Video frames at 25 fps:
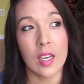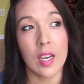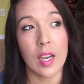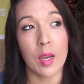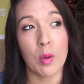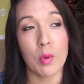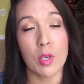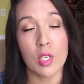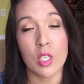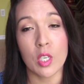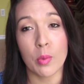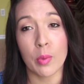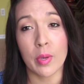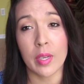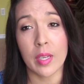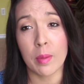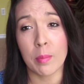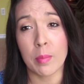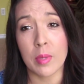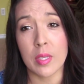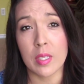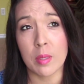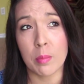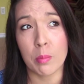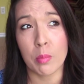I wish I would
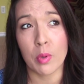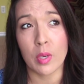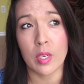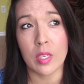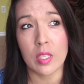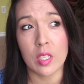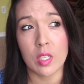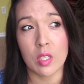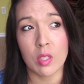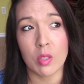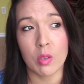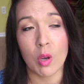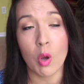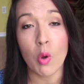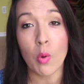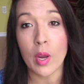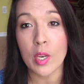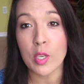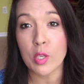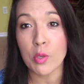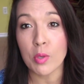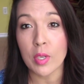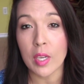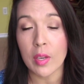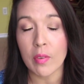get me some points too. Oh,
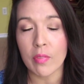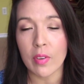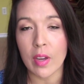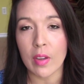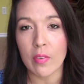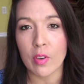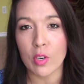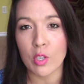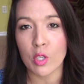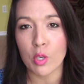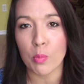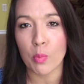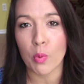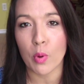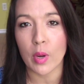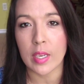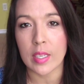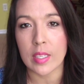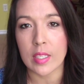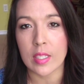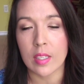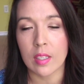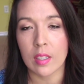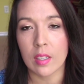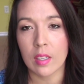I do get 500
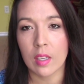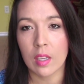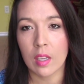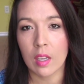points.